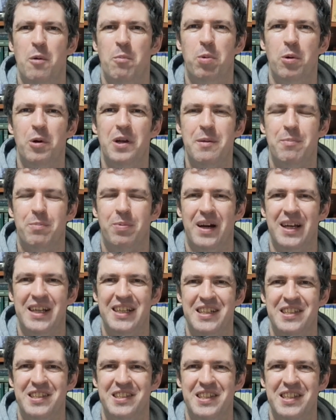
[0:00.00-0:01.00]
bullied by
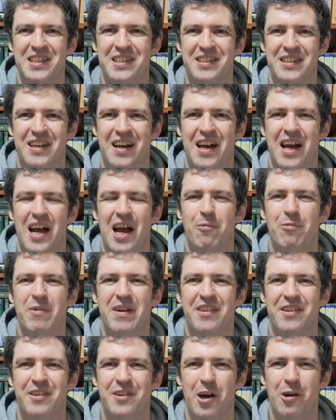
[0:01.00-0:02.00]
his sister and
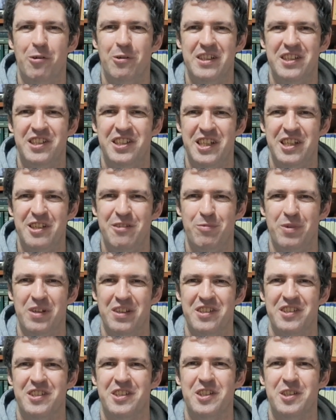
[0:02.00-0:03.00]
with no
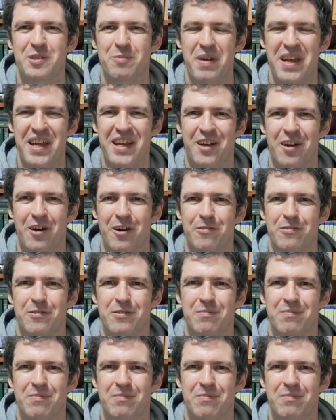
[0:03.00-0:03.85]
achievements to speak of.